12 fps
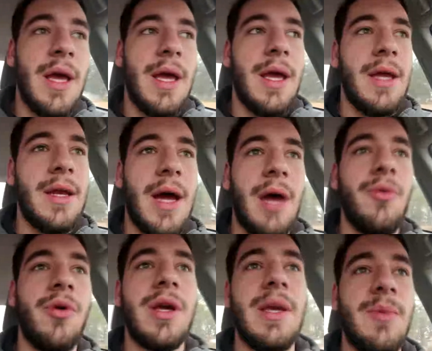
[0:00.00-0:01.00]
and I
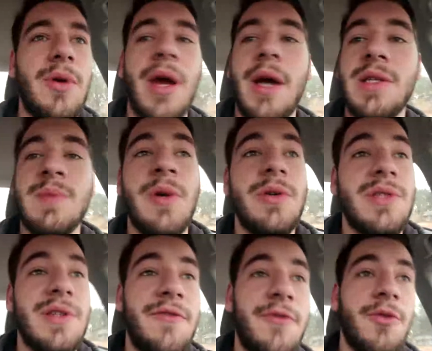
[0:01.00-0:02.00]
will keep you guys
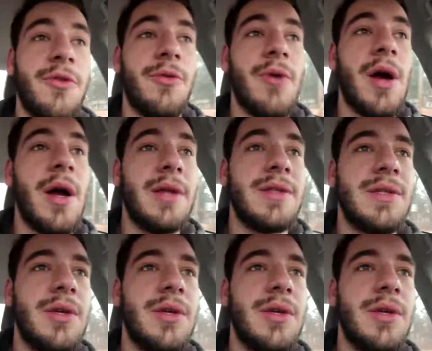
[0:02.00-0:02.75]
posted for the ride.